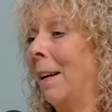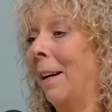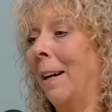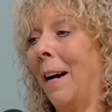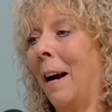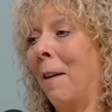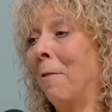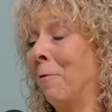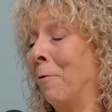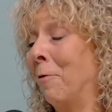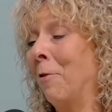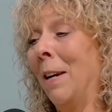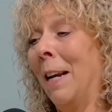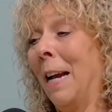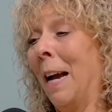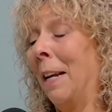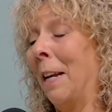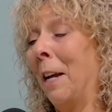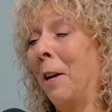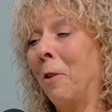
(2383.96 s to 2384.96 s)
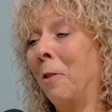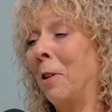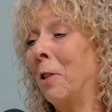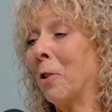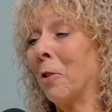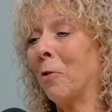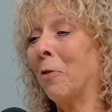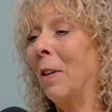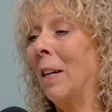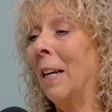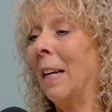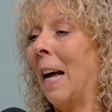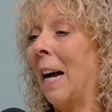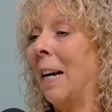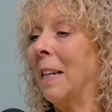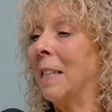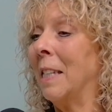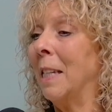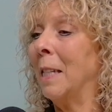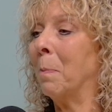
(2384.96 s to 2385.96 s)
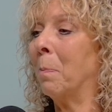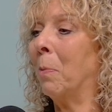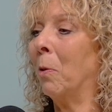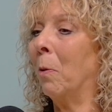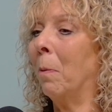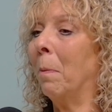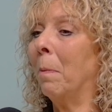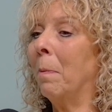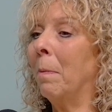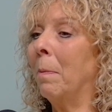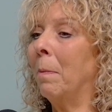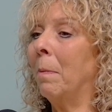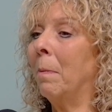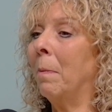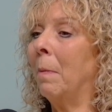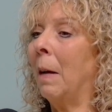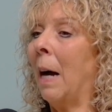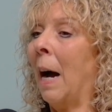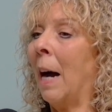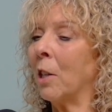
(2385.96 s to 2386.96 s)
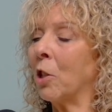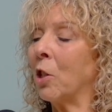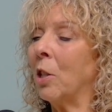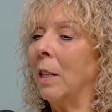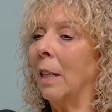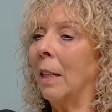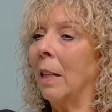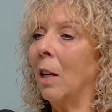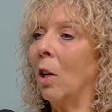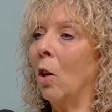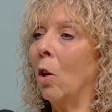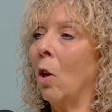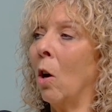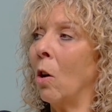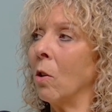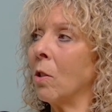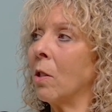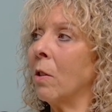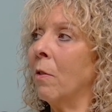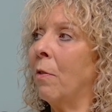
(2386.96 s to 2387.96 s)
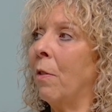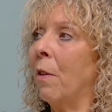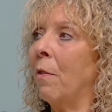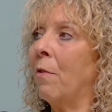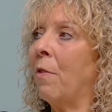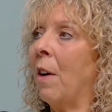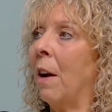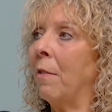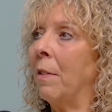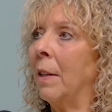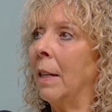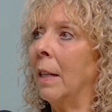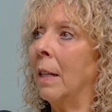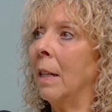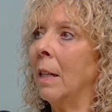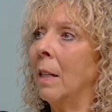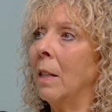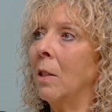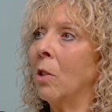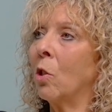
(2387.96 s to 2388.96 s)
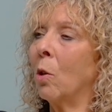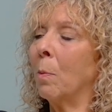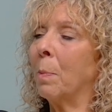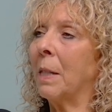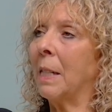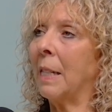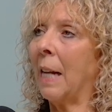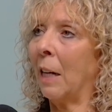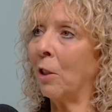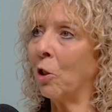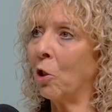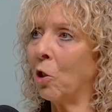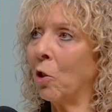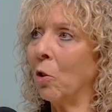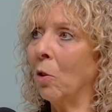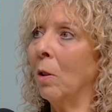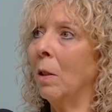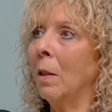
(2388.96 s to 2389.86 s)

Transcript: and I only just realised this, but actually lots of very substantial